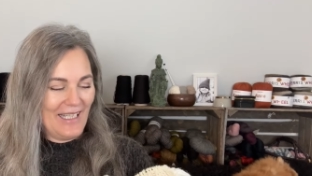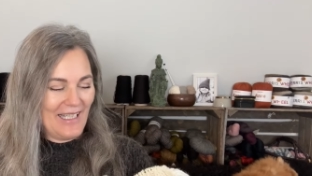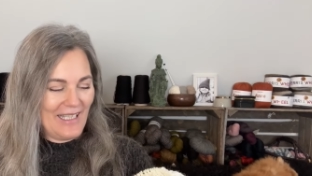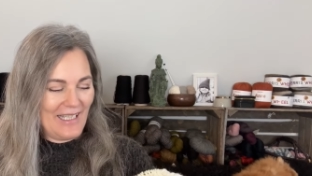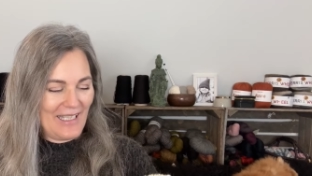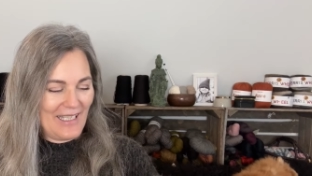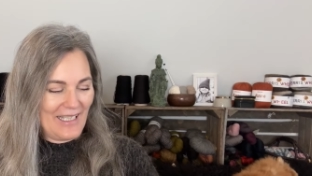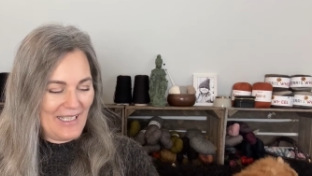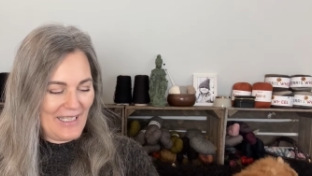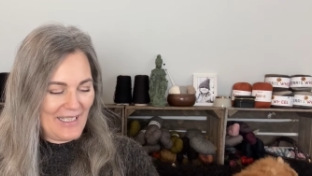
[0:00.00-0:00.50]

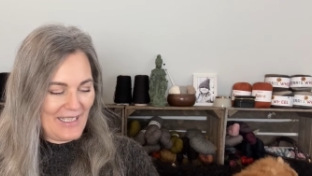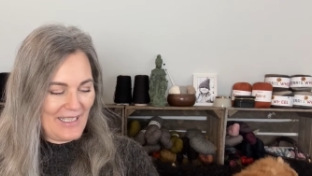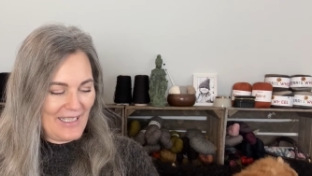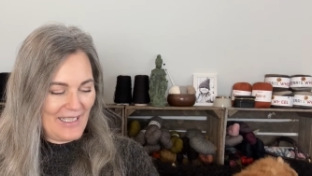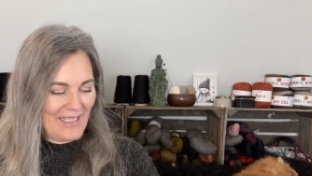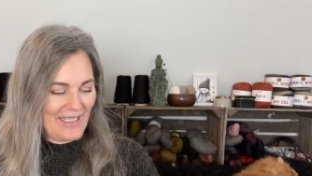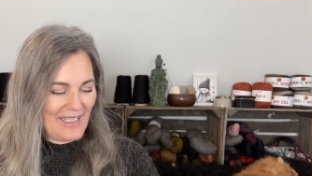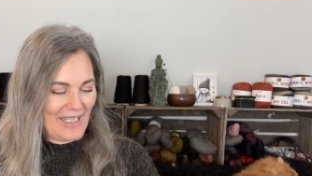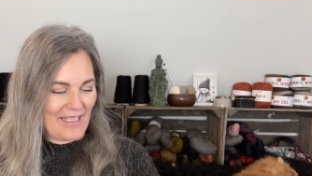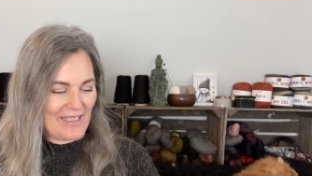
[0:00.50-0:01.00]
uh,
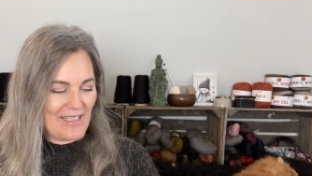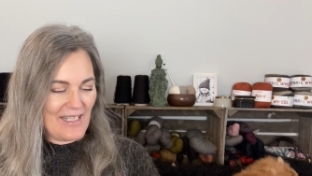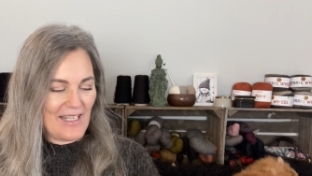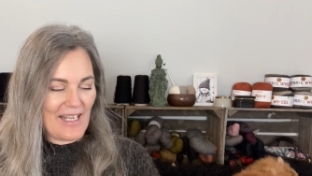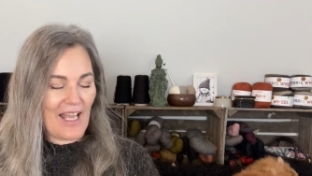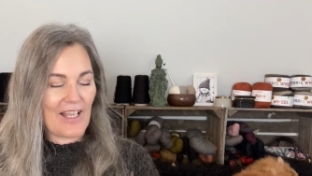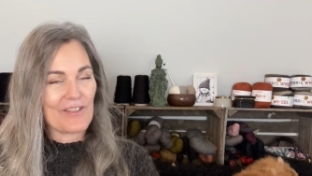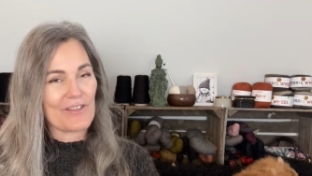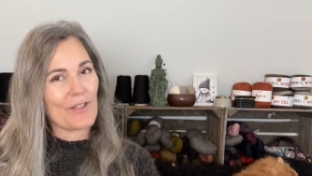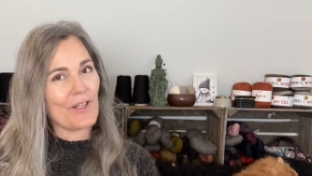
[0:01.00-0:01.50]
and he
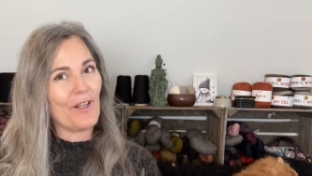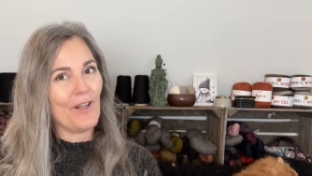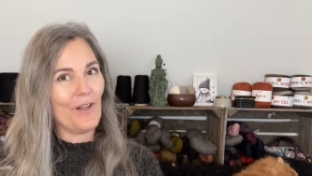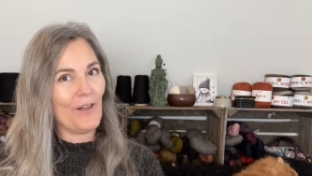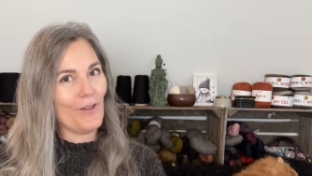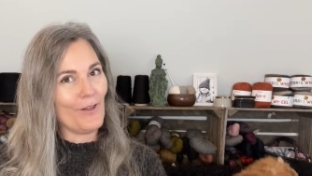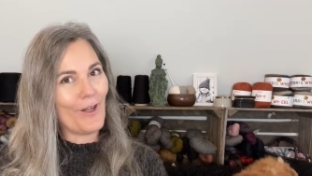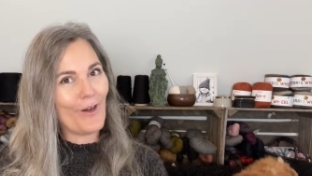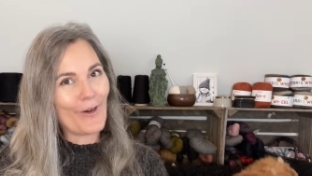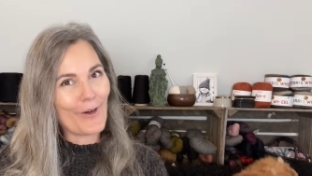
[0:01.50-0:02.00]
has a
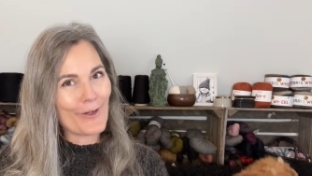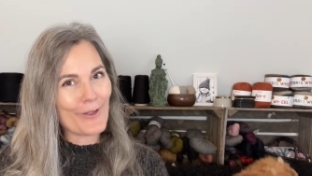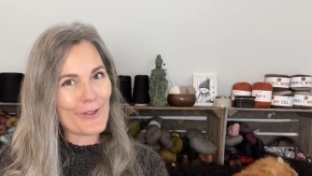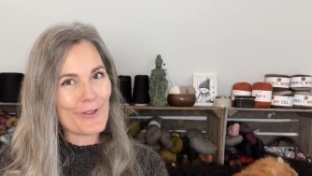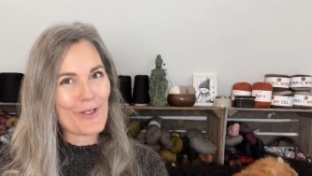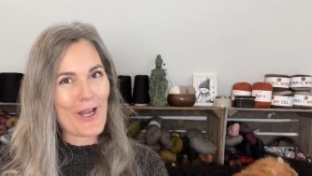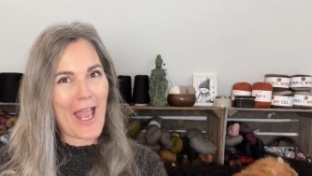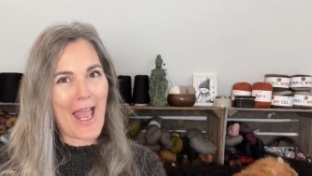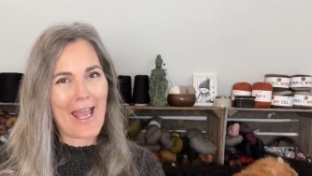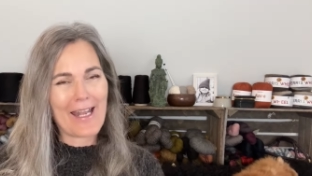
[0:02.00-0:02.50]

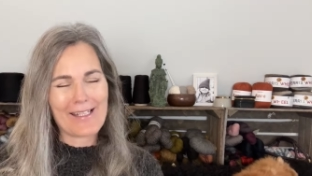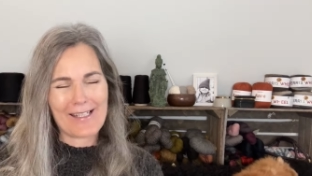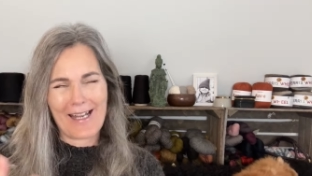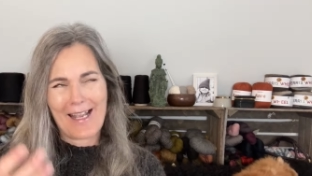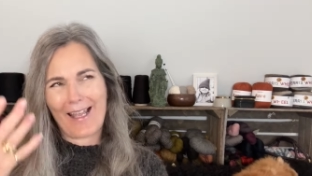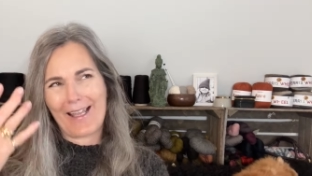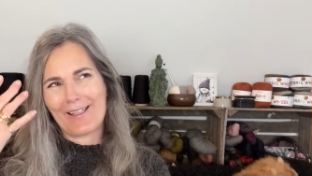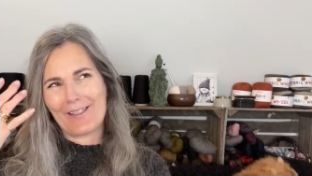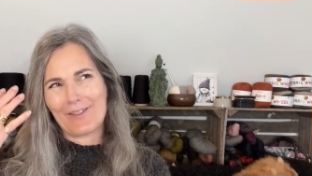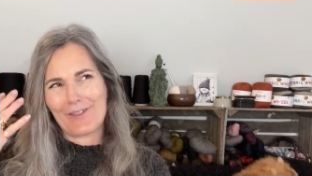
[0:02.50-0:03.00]
large head
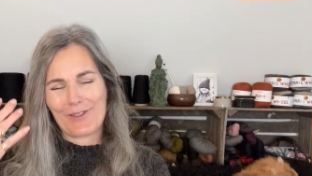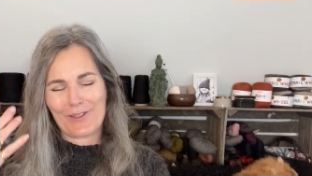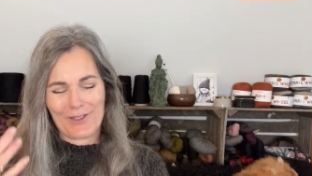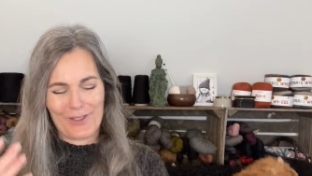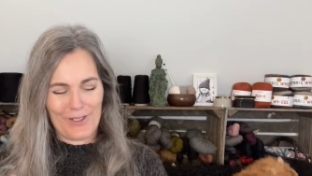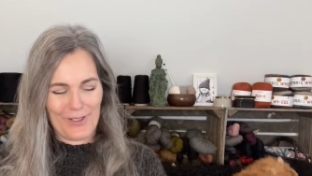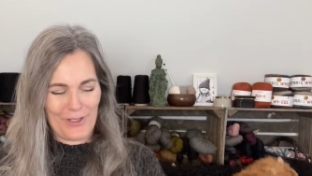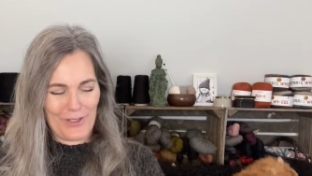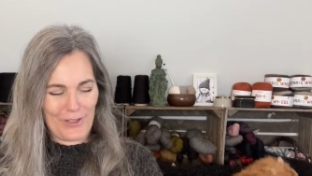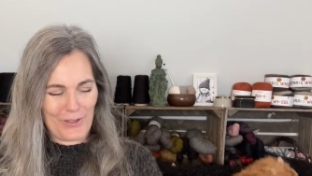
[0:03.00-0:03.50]
as
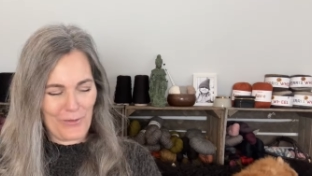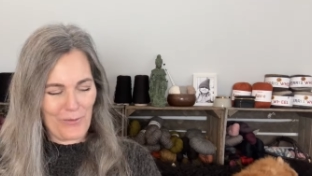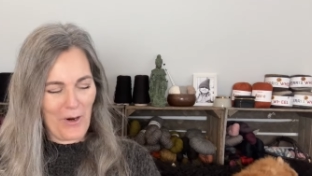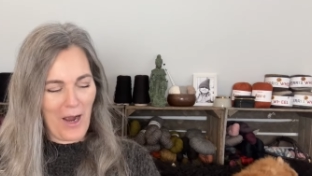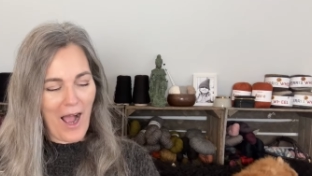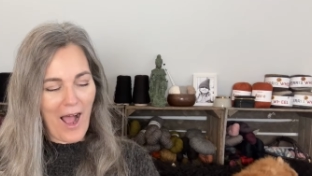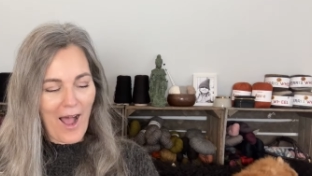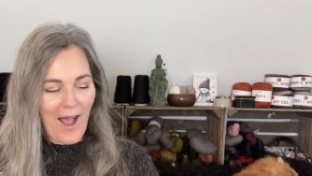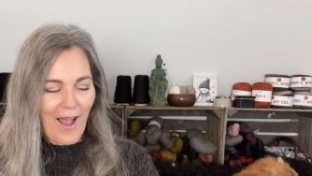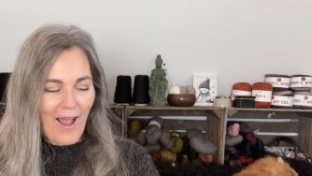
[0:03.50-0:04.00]
do
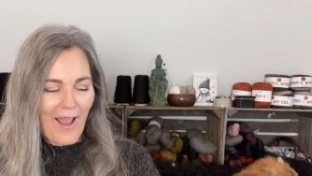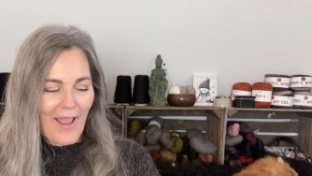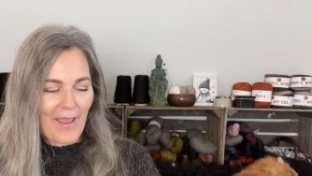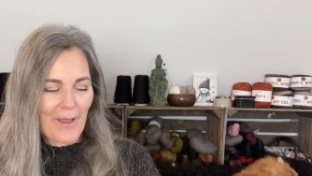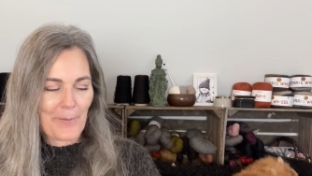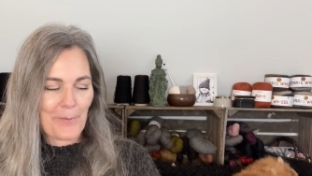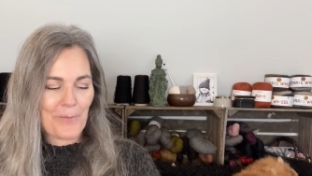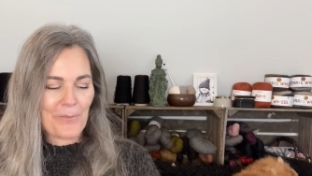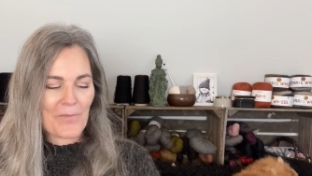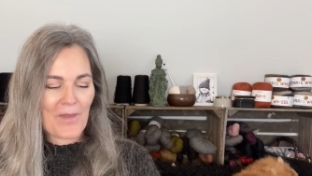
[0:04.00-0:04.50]
I.